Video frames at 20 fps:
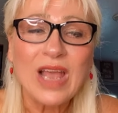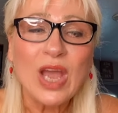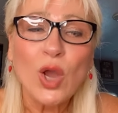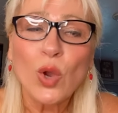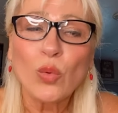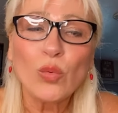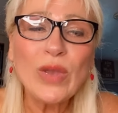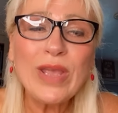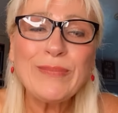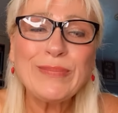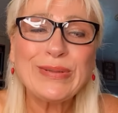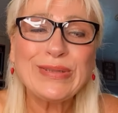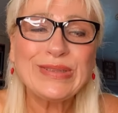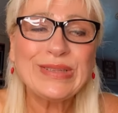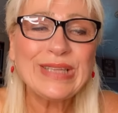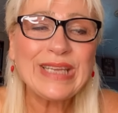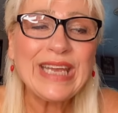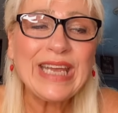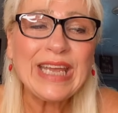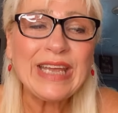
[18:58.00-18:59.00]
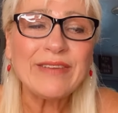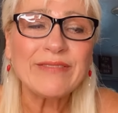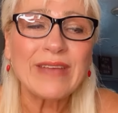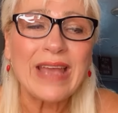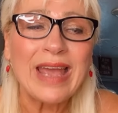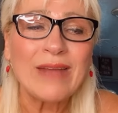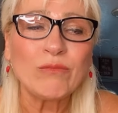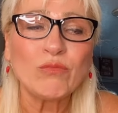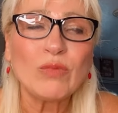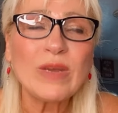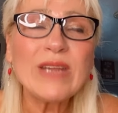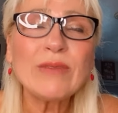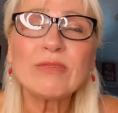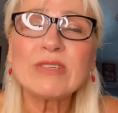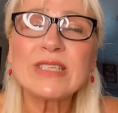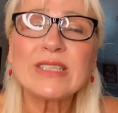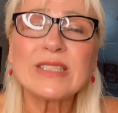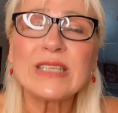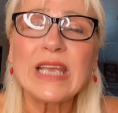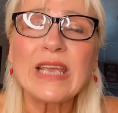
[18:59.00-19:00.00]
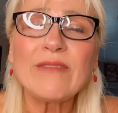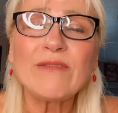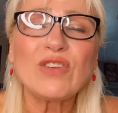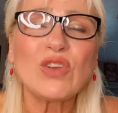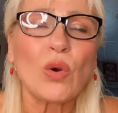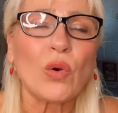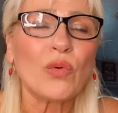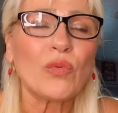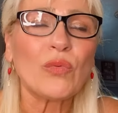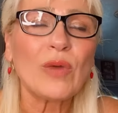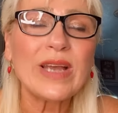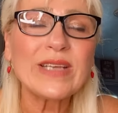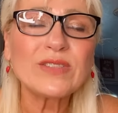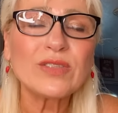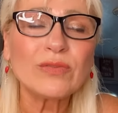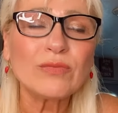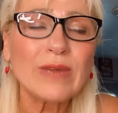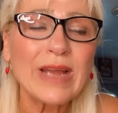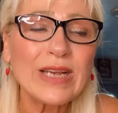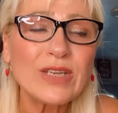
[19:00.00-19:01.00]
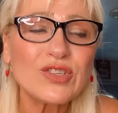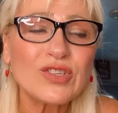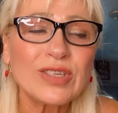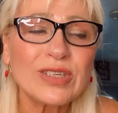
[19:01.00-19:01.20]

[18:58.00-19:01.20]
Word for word: We believe and we receive your resurrection